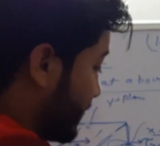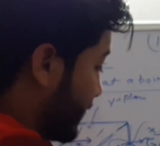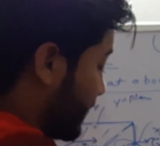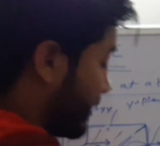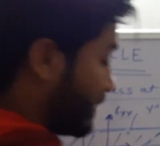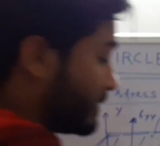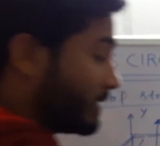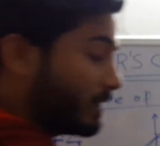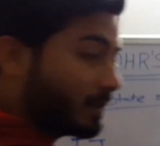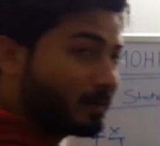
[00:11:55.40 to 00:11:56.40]
will be
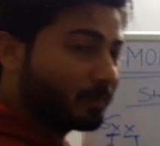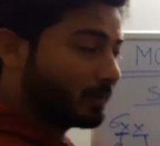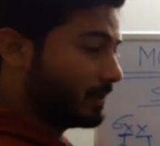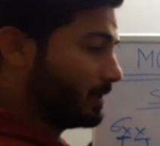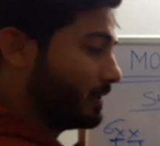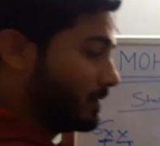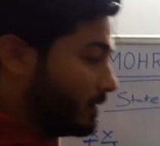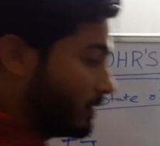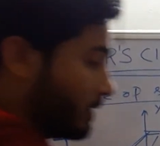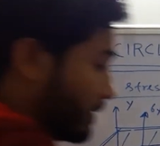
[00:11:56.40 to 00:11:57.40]
shear component.
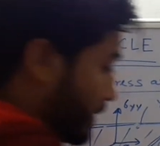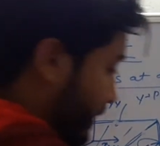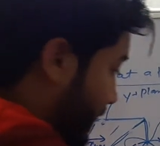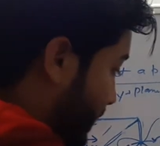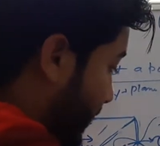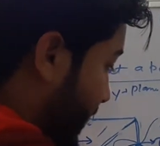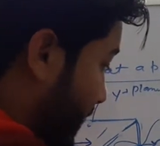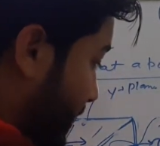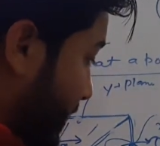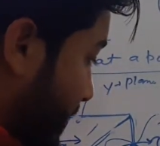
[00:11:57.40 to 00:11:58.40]

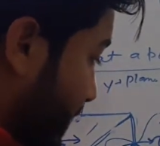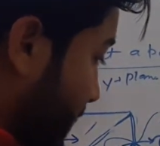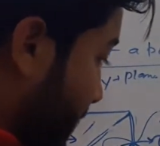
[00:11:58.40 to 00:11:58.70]
Remaining